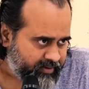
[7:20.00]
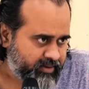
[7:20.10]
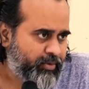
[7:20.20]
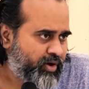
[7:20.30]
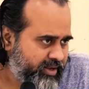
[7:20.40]

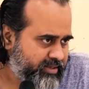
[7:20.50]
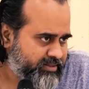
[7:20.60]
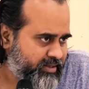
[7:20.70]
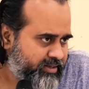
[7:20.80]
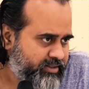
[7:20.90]
The body is
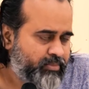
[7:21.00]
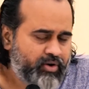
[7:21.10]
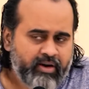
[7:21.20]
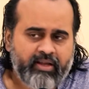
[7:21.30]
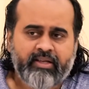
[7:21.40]
there, the
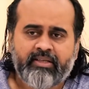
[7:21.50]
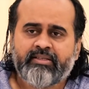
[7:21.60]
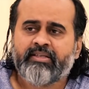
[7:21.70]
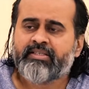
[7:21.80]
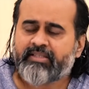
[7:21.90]
body is
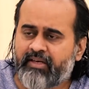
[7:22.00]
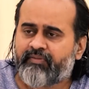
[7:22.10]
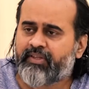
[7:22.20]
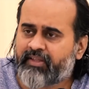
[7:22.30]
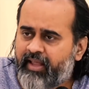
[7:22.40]
in
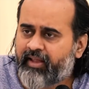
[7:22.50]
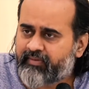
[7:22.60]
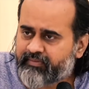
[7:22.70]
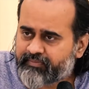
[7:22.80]
itself a thing.